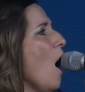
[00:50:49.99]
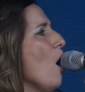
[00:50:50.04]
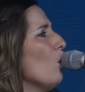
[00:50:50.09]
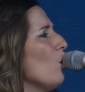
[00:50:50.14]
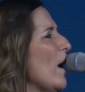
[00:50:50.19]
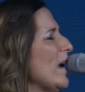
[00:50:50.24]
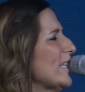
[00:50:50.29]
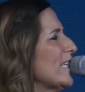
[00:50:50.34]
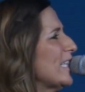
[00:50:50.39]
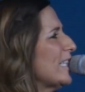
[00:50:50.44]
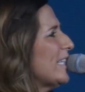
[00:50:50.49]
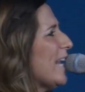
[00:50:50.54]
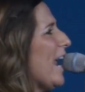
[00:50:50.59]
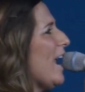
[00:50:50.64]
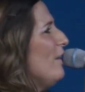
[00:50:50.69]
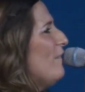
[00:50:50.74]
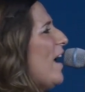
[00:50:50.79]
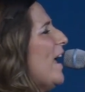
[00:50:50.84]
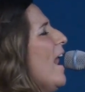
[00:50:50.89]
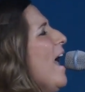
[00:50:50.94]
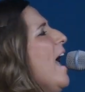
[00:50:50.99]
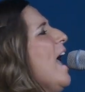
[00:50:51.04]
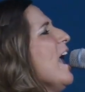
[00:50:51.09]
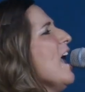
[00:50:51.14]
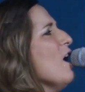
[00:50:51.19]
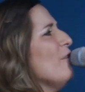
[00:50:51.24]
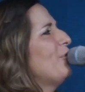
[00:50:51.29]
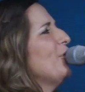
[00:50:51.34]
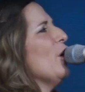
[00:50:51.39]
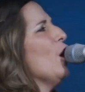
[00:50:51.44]
Receive it.
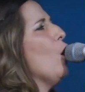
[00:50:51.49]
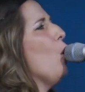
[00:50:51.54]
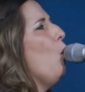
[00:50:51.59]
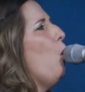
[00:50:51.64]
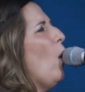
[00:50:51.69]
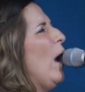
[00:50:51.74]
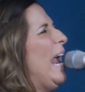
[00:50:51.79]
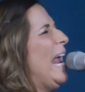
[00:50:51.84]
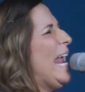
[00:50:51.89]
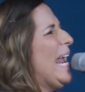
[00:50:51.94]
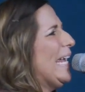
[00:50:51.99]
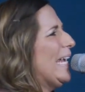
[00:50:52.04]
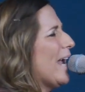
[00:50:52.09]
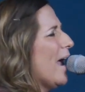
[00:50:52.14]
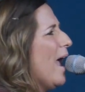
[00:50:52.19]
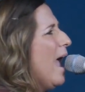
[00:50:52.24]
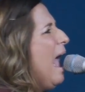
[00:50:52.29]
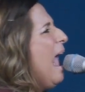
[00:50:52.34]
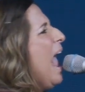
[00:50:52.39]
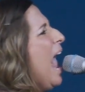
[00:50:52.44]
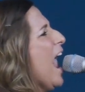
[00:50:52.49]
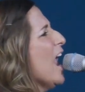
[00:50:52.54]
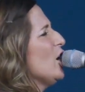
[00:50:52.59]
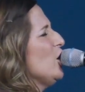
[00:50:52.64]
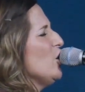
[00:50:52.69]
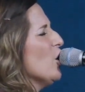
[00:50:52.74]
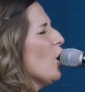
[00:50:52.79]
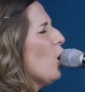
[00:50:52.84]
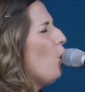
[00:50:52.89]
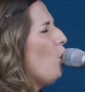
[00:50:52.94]
If you're weak and
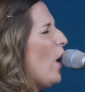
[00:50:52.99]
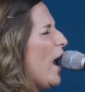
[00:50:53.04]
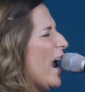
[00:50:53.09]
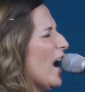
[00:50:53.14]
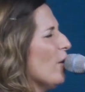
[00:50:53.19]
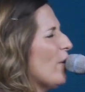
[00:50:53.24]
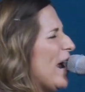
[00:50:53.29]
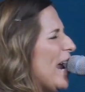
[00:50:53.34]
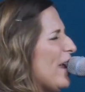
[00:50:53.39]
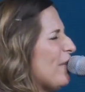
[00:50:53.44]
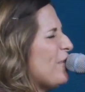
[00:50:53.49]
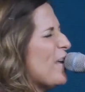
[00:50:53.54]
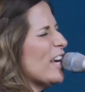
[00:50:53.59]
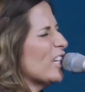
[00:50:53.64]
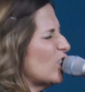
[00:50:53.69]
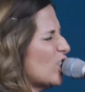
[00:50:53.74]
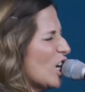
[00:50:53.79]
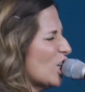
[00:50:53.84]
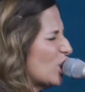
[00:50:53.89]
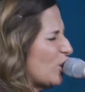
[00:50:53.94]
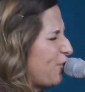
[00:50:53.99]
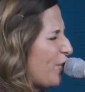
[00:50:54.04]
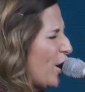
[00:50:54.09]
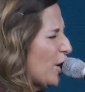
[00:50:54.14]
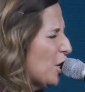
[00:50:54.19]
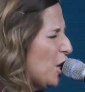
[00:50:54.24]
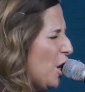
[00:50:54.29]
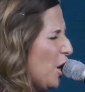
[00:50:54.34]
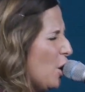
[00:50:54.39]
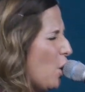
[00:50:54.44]
you're weary, this is for
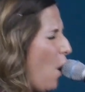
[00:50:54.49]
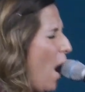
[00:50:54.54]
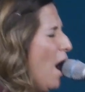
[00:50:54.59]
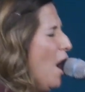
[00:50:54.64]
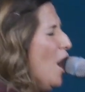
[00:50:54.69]
you.